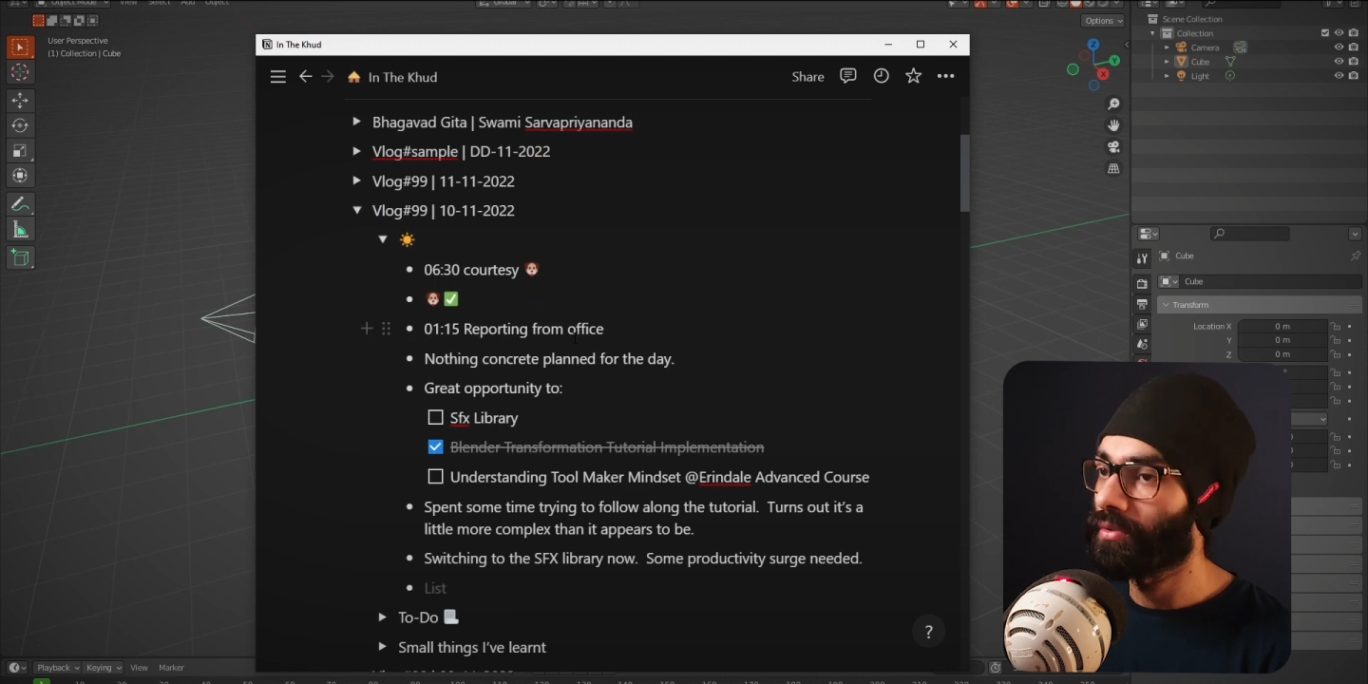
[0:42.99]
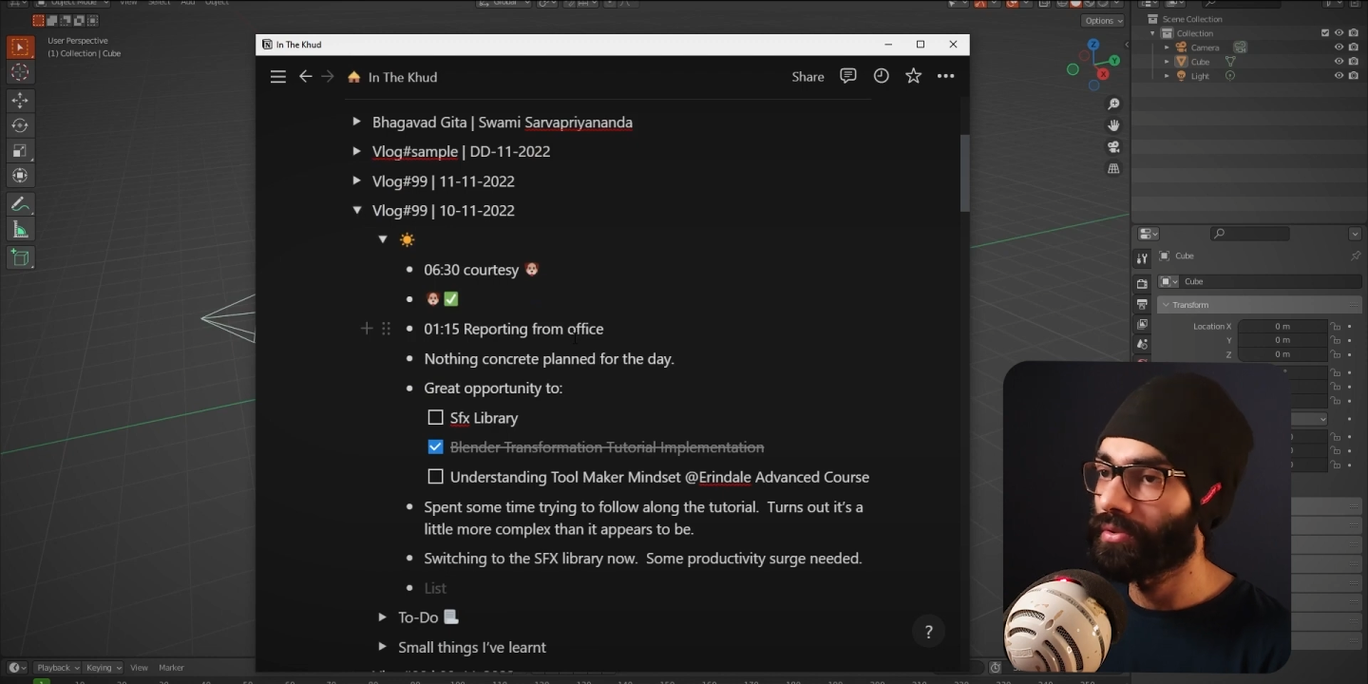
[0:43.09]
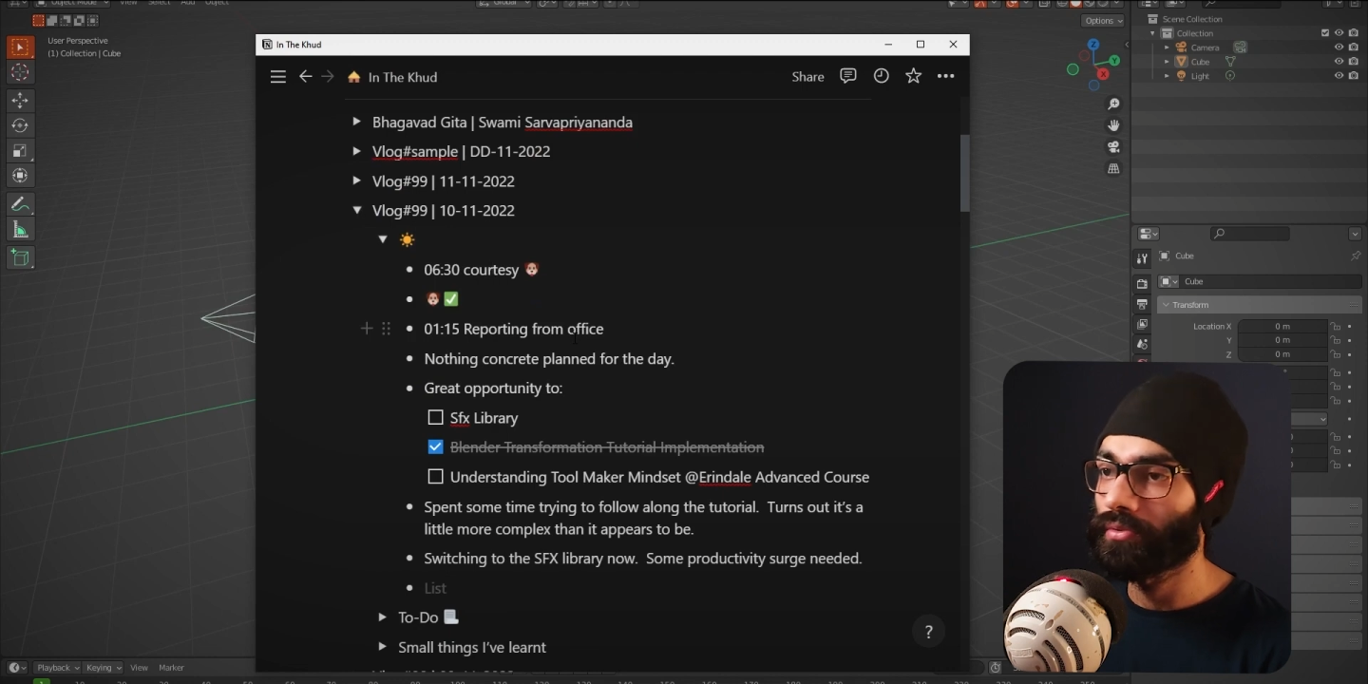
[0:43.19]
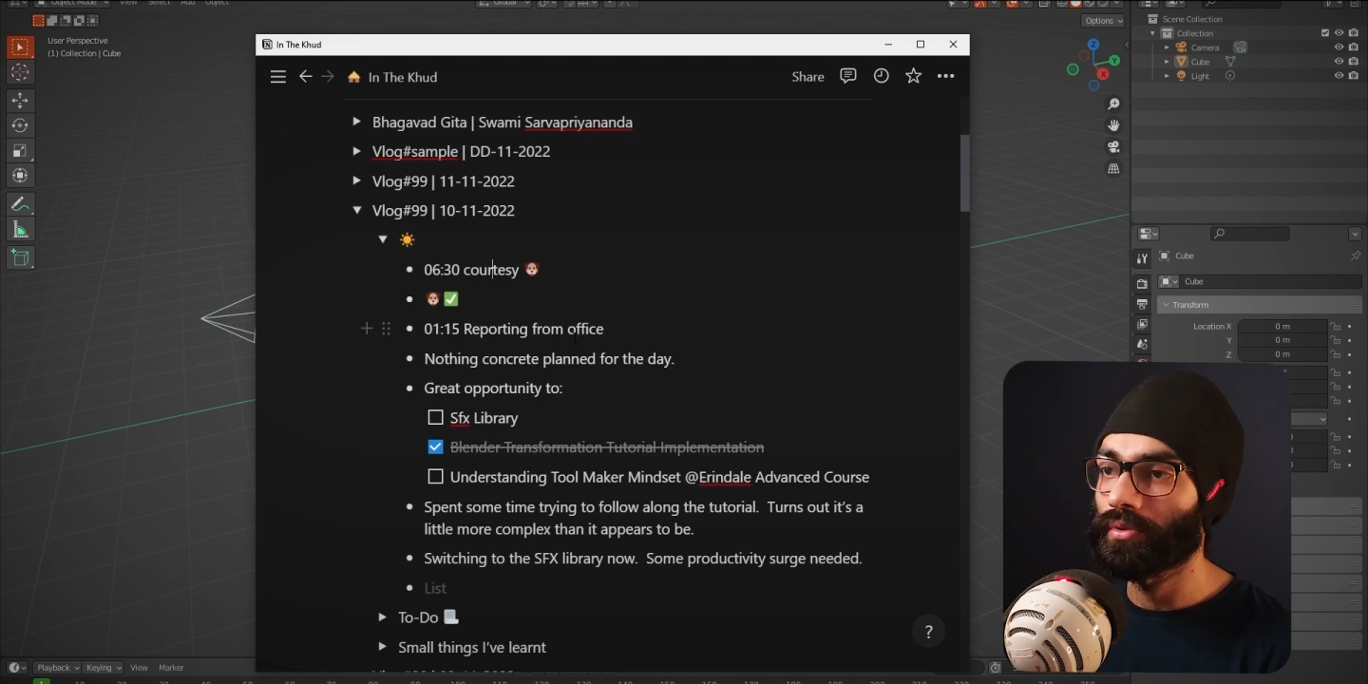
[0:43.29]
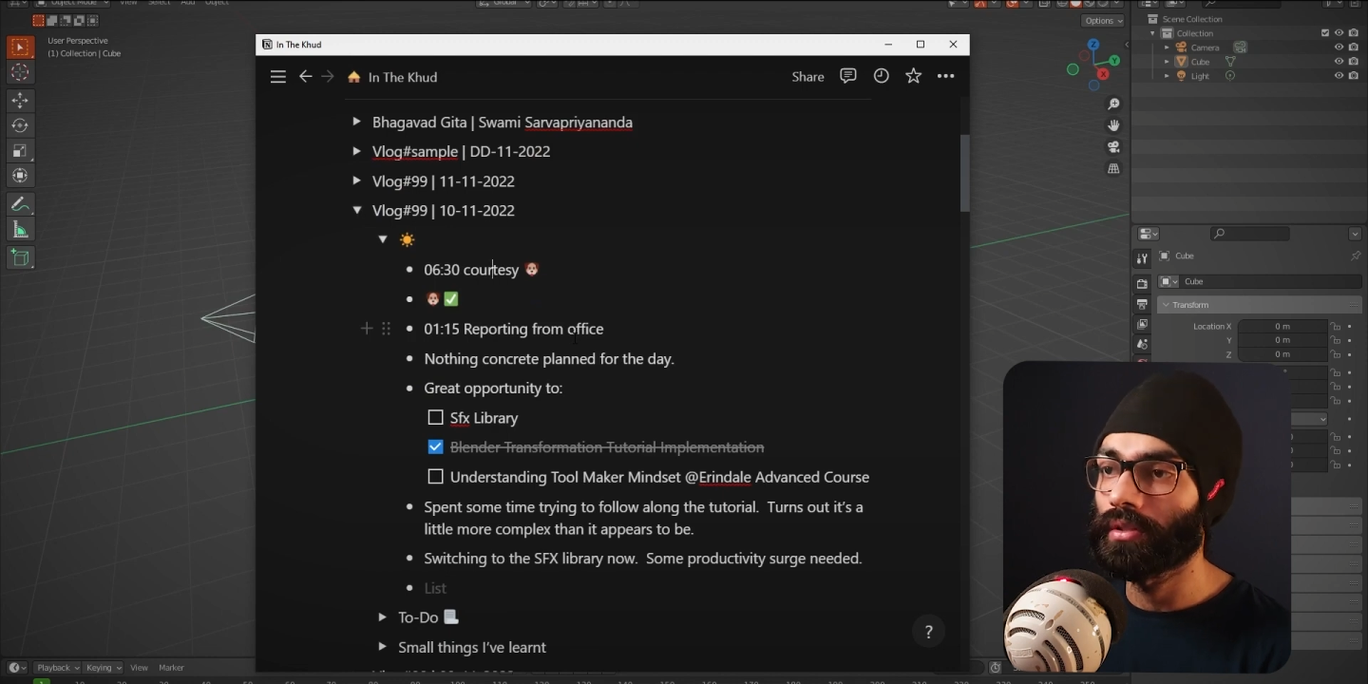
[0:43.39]
took
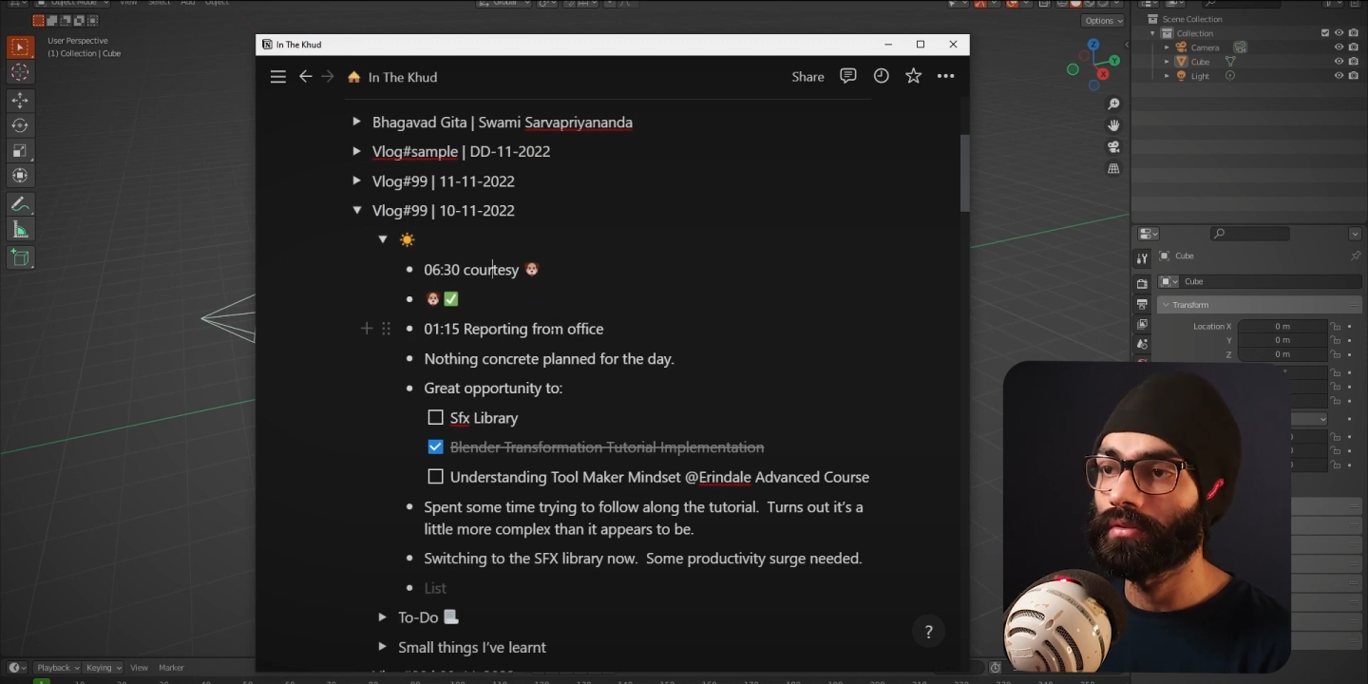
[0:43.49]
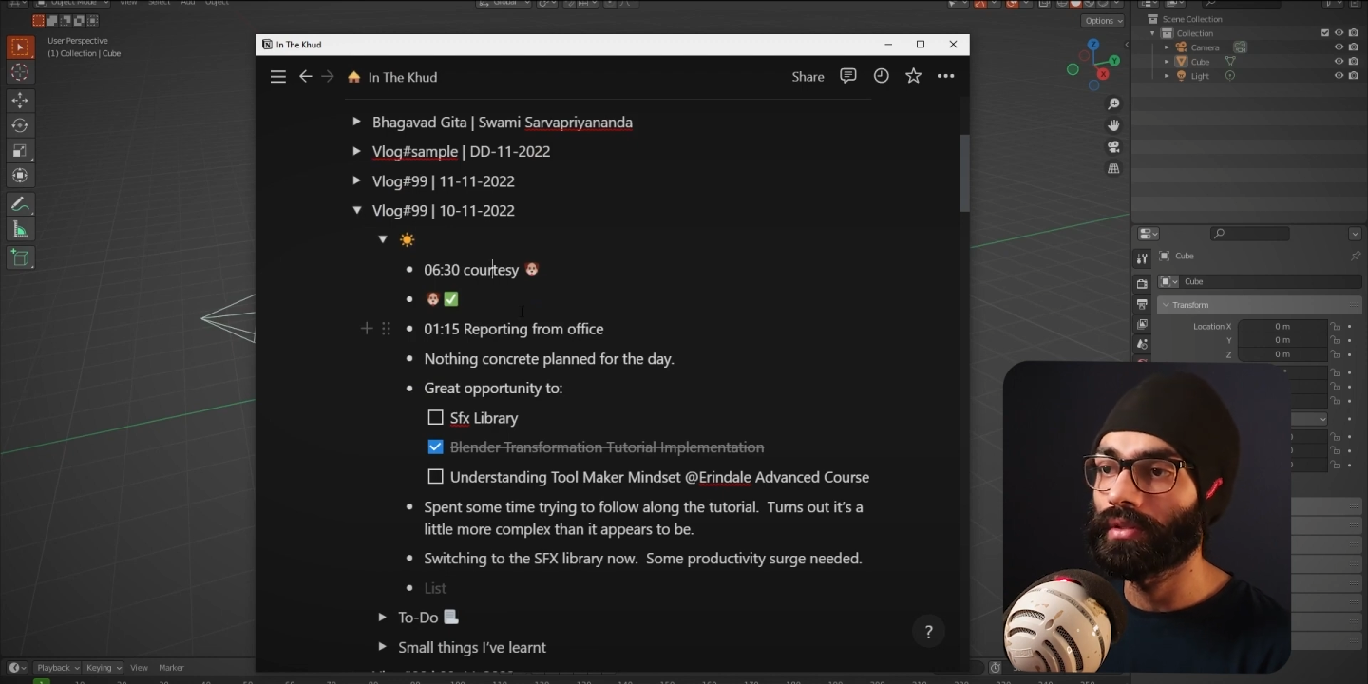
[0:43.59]
snowy down,